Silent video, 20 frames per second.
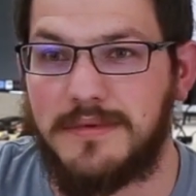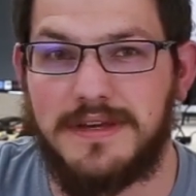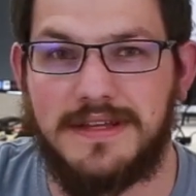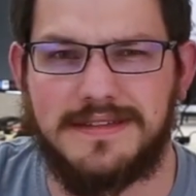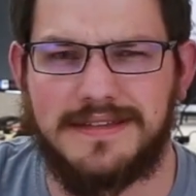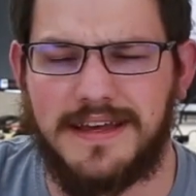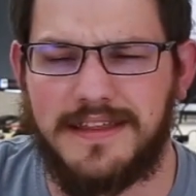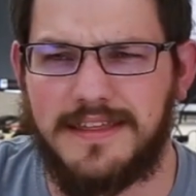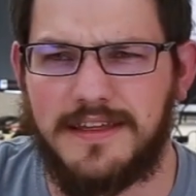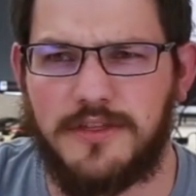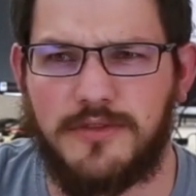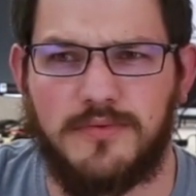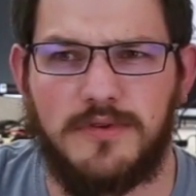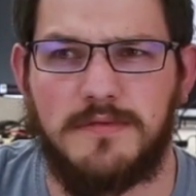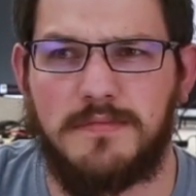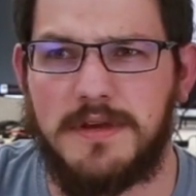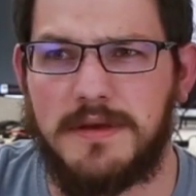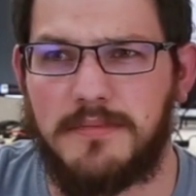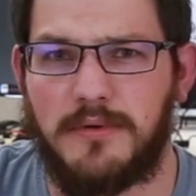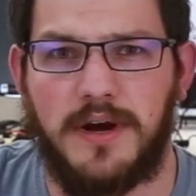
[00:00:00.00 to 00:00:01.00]
means I think
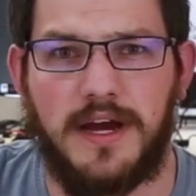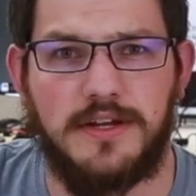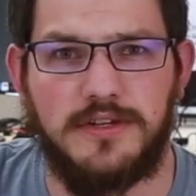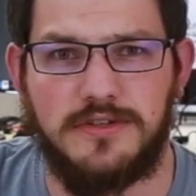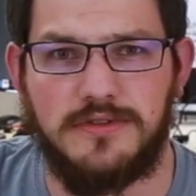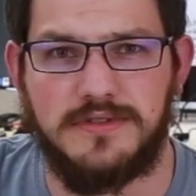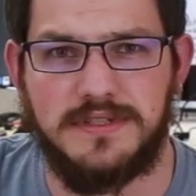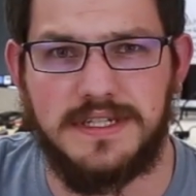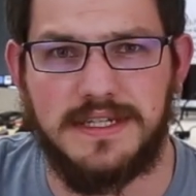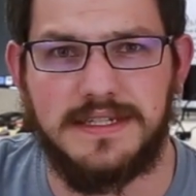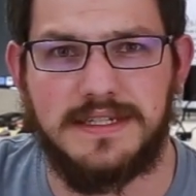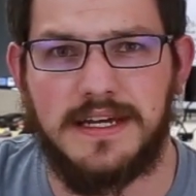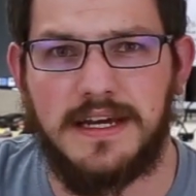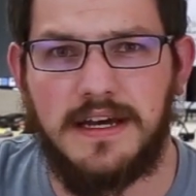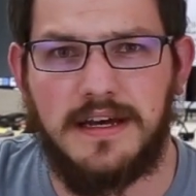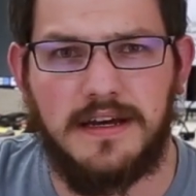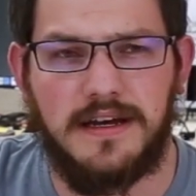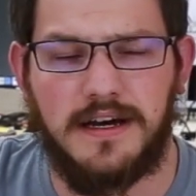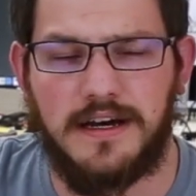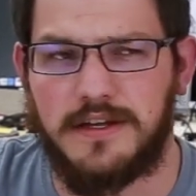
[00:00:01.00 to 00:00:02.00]
three people had used it
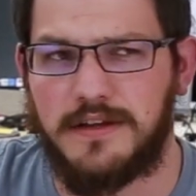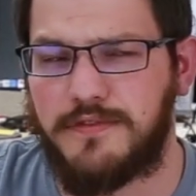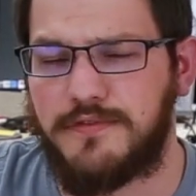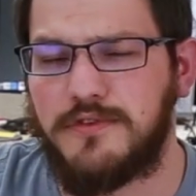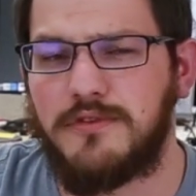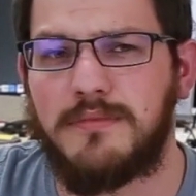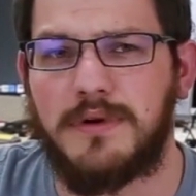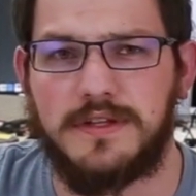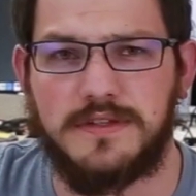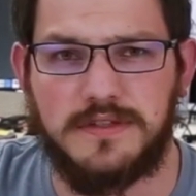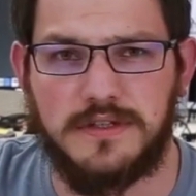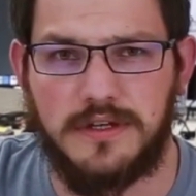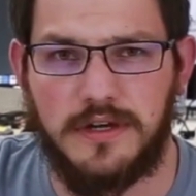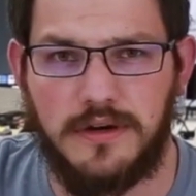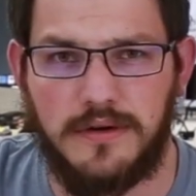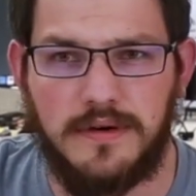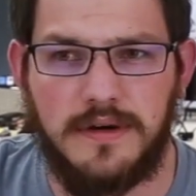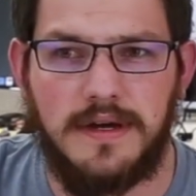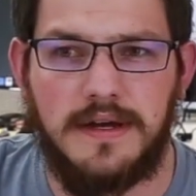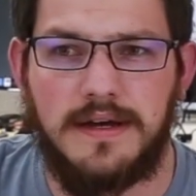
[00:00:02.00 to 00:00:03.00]
a few months
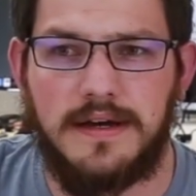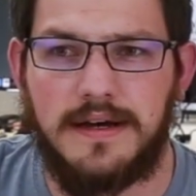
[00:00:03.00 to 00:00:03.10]
ago.